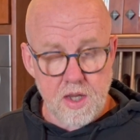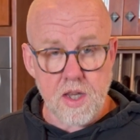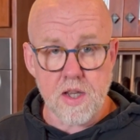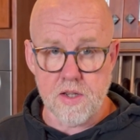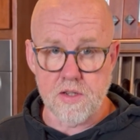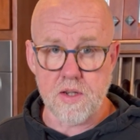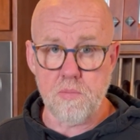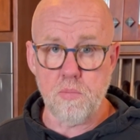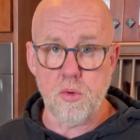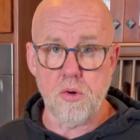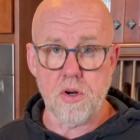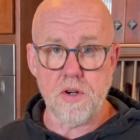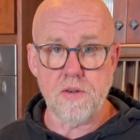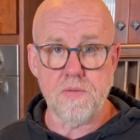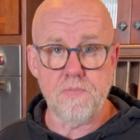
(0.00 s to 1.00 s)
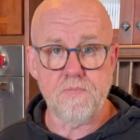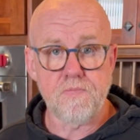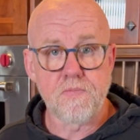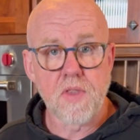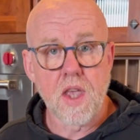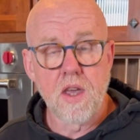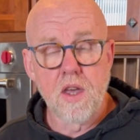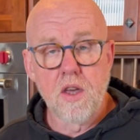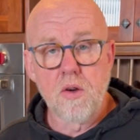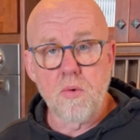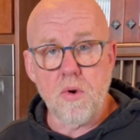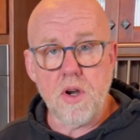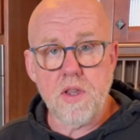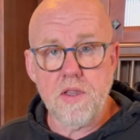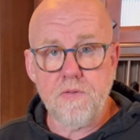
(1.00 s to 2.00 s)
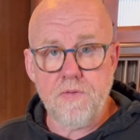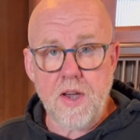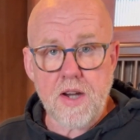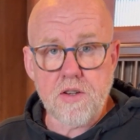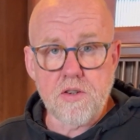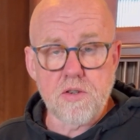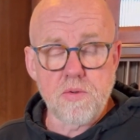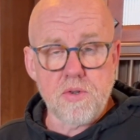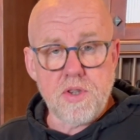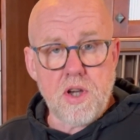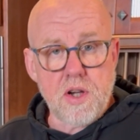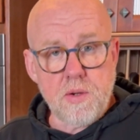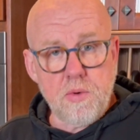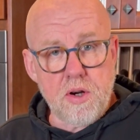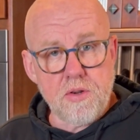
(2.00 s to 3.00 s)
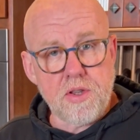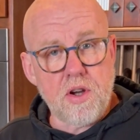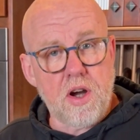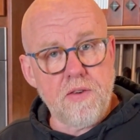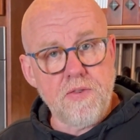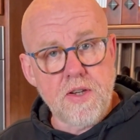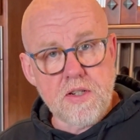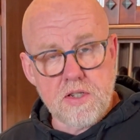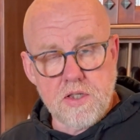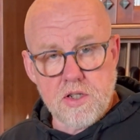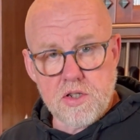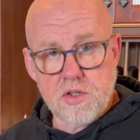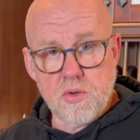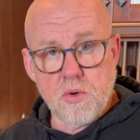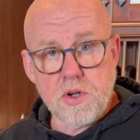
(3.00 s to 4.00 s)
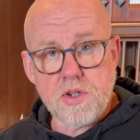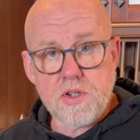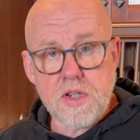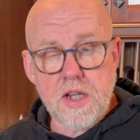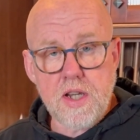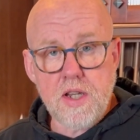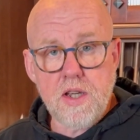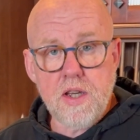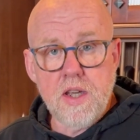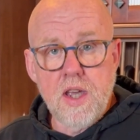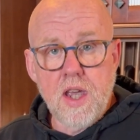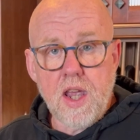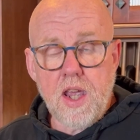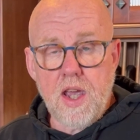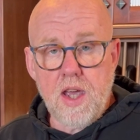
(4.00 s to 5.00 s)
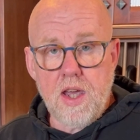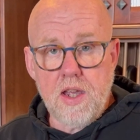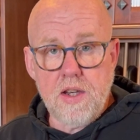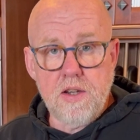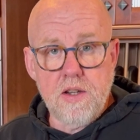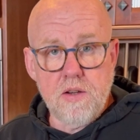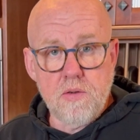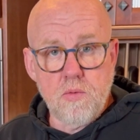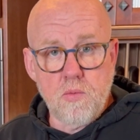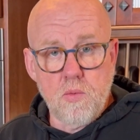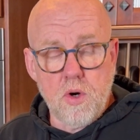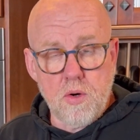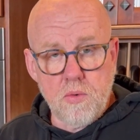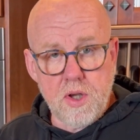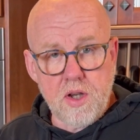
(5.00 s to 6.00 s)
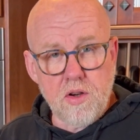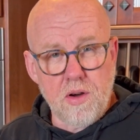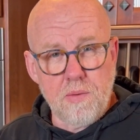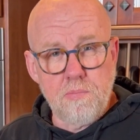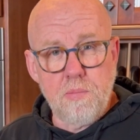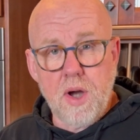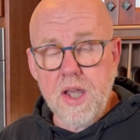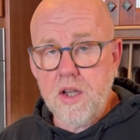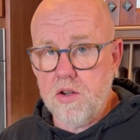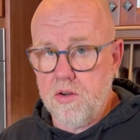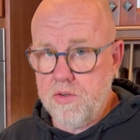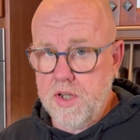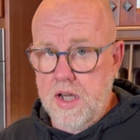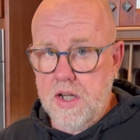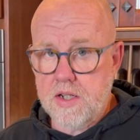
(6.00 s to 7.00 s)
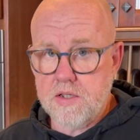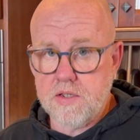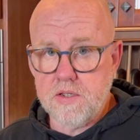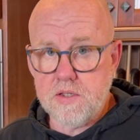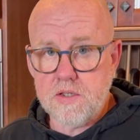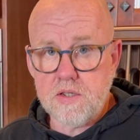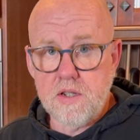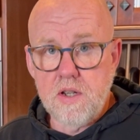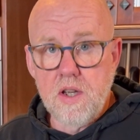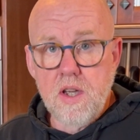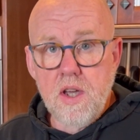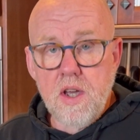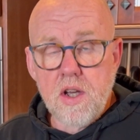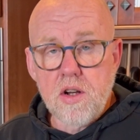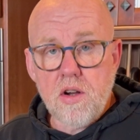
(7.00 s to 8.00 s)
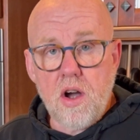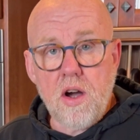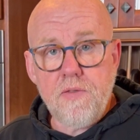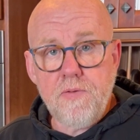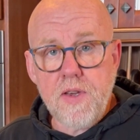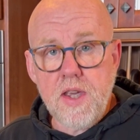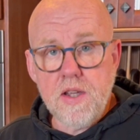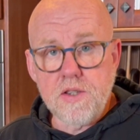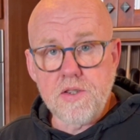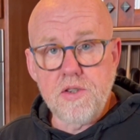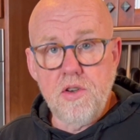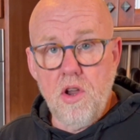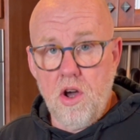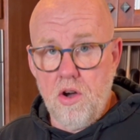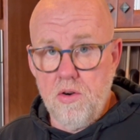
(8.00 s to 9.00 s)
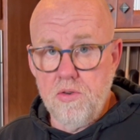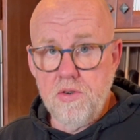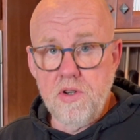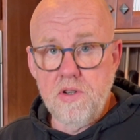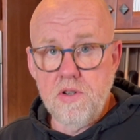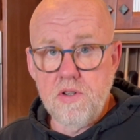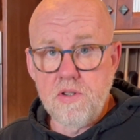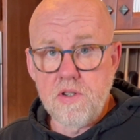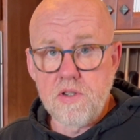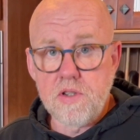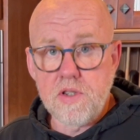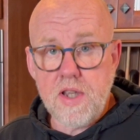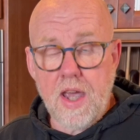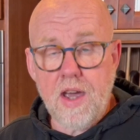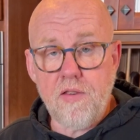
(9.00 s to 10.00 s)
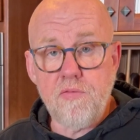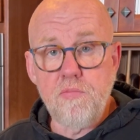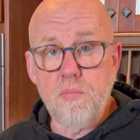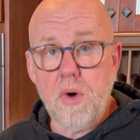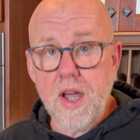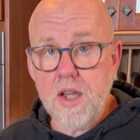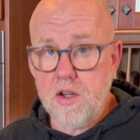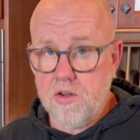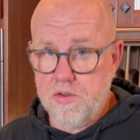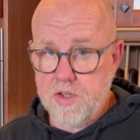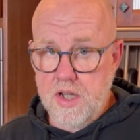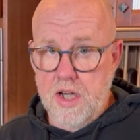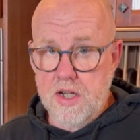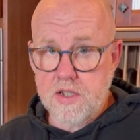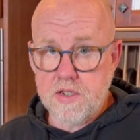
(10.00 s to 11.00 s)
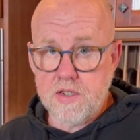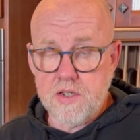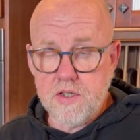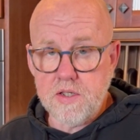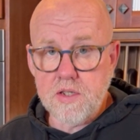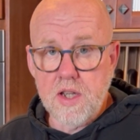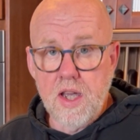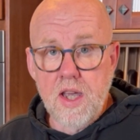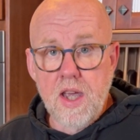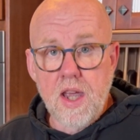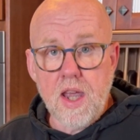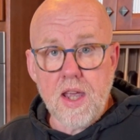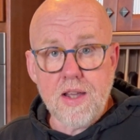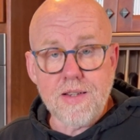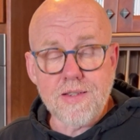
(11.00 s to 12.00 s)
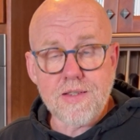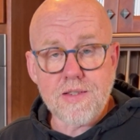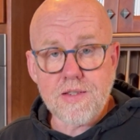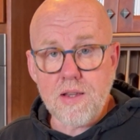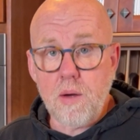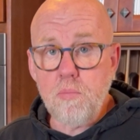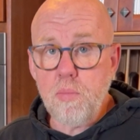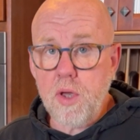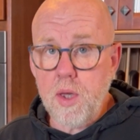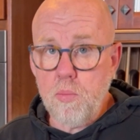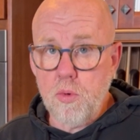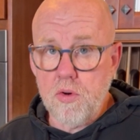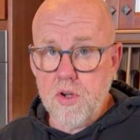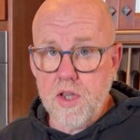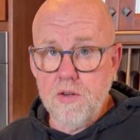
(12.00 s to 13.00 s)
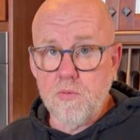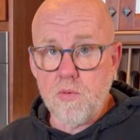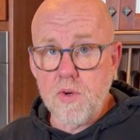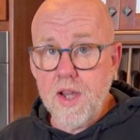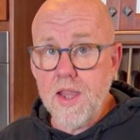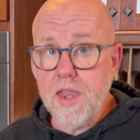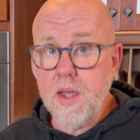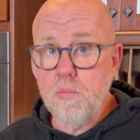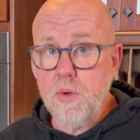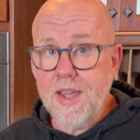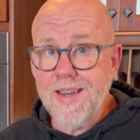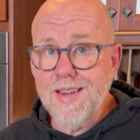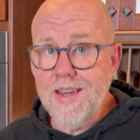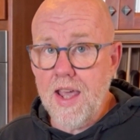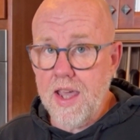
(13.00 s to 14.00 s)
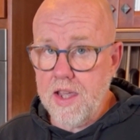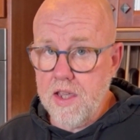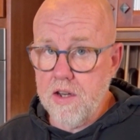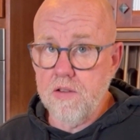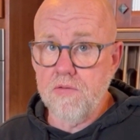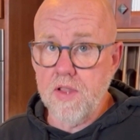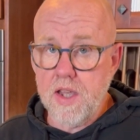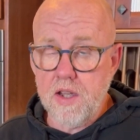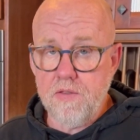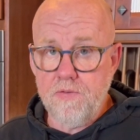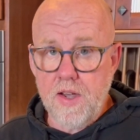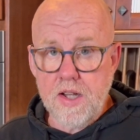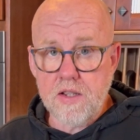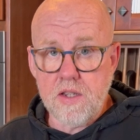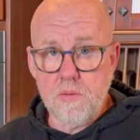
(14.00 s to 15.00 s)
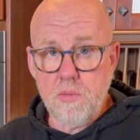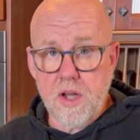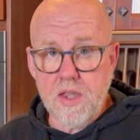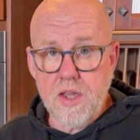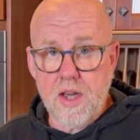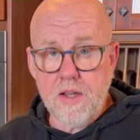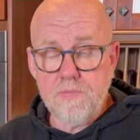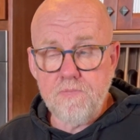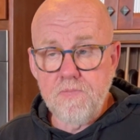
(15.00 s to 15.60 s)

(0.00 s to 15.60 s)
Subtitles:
is important. One of the factors we'll talk about with coffee is the sourcing and what we call mycotoxins. Coffee is known to have mycotoxins, and some people can really be negatively affected by that.